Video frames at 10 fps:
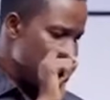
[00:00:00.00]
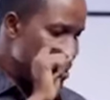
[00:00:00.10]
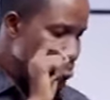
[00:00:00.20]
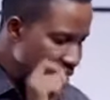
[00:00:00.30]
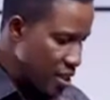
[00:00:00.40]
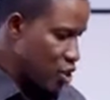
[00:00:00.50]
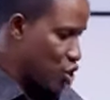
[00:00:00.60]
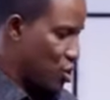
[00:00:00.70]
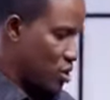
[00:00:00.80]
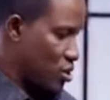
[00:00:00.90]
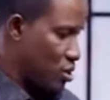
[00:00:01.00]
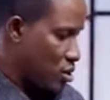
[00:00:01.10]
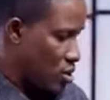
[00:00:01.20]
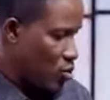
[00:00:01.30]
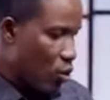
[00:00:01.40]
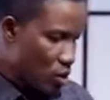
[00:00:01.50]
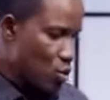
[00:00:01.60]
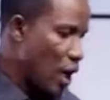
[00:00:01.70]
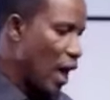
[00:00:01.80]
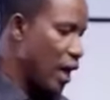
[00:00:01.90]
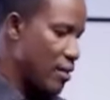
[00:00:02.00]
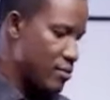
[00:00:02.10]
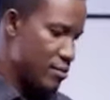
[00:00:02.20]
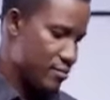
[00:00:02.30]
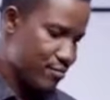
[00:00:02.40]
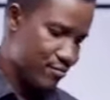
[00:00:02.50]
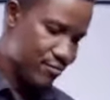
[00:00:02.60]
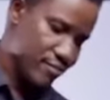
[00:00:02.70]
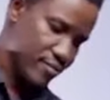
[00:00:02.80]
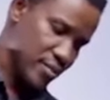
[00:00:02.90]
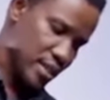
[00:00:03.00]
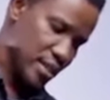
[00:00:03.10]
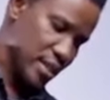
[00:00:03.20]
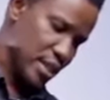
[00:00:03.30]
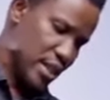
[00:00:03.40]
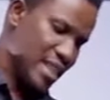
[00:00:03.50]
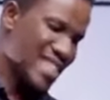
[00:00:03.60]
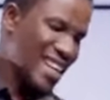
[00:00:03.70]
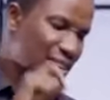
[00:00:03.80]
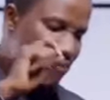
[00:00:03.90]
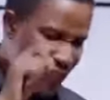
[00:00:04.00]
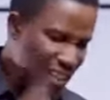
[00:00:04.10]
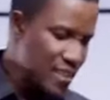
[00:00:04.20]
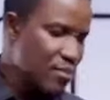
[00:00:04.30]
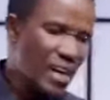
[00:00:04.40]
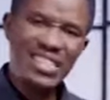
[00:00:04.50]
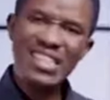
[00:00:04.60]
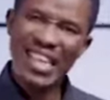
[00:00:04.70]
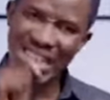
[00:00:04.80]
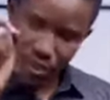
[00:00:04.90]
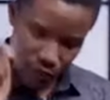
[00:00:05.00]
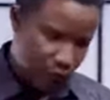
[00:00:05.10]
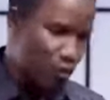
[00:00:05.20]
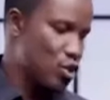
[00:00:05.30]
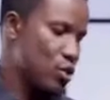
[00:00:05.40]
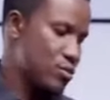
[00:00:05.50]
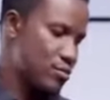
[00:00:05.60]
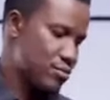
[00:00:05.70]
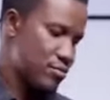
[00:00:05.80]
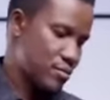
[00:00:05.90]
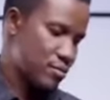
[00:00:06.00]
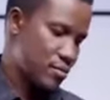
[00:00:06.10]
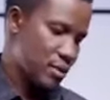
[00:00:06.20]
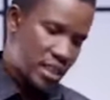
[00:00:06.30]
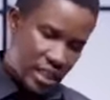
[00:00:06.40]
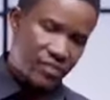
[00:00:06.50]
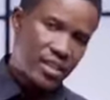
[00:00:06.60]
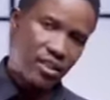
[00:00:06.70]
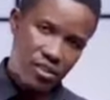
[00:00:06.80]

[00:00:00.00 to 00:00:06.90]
diminish what you have. It's an investment in your future. Giving